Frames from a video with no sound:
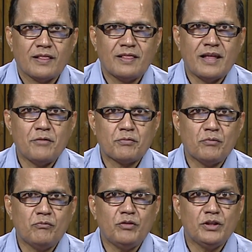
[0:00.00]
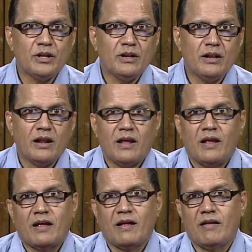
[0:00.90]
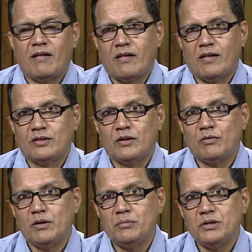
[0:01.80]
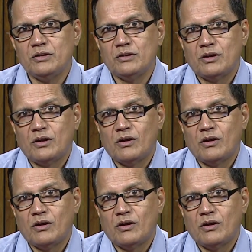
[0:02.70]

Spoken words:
then from within there will be